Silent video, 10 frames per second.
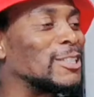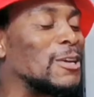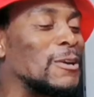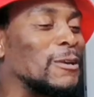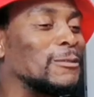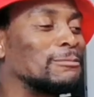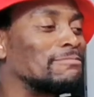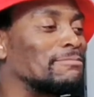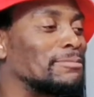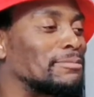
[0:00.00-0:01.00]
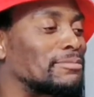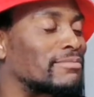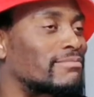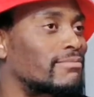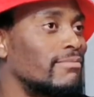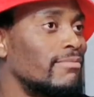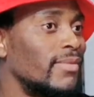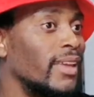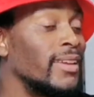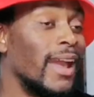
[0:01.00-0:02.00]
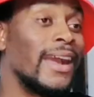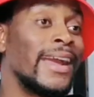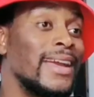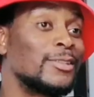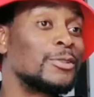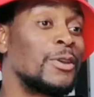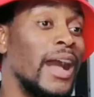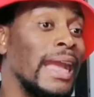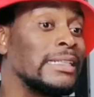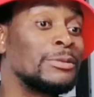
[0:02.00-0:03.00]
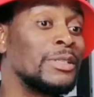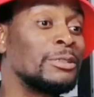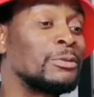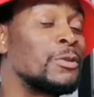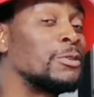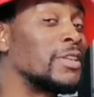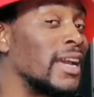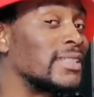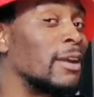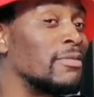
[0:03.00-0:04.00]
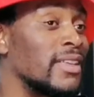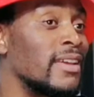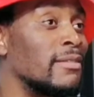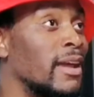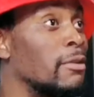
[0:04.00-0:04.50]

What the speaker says: So yeah, guys, so I just wanted to warn you guys out there.